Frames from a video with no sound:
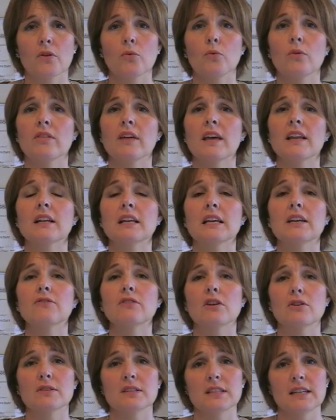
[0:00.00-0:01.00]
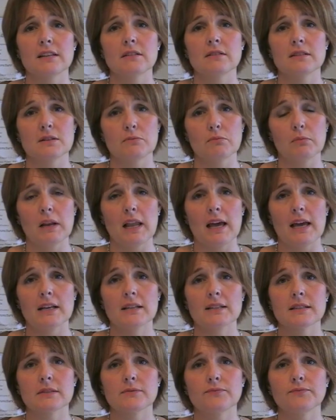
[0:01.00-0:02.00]
We then leave those needles in
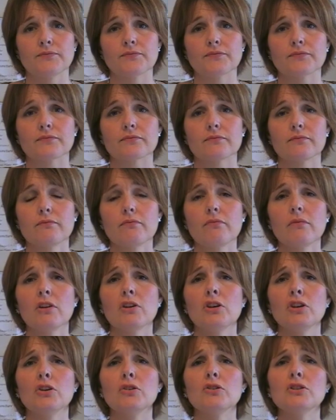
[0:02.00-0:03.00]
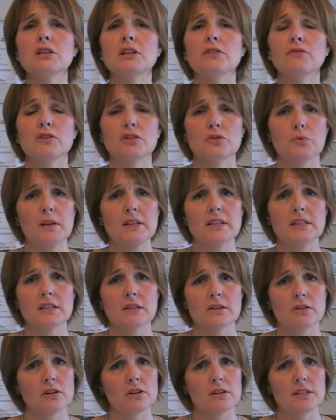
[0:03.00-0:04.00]
place, usually for 20
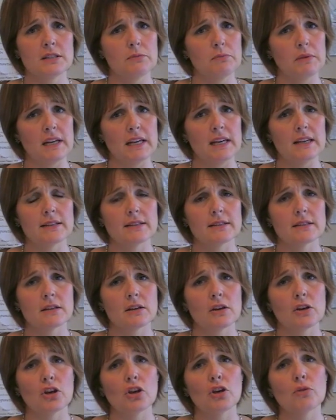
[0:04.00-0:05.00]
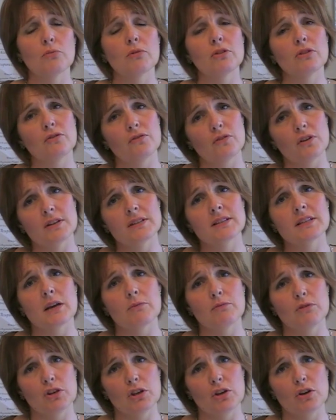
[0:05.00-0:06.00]
to 30 minutes, but the first
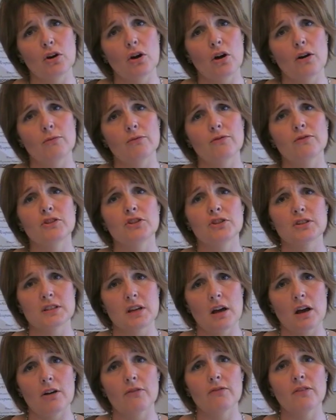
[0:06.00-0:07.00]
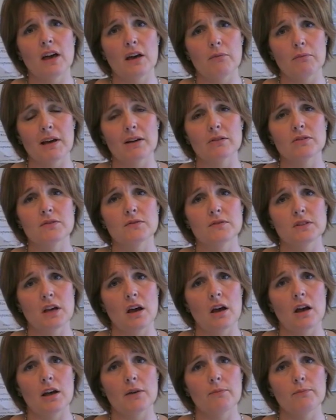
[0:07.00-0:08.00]
time that you come for just half that amount of
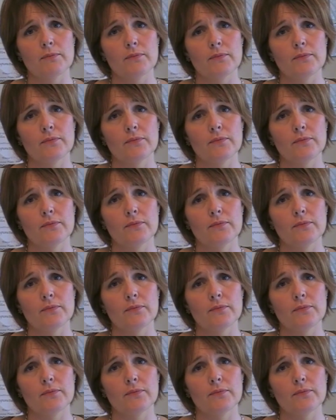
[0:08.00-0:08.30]
time.